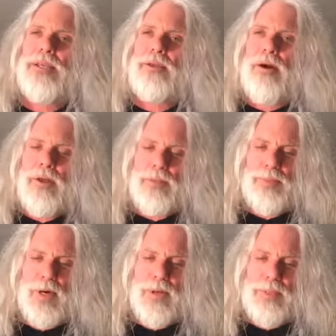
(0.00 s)
and all the
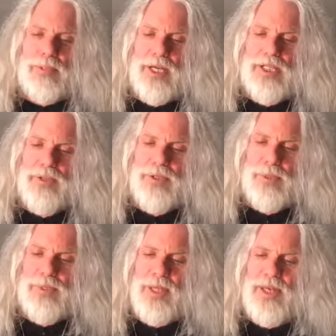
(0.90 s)
pro-immigration groups,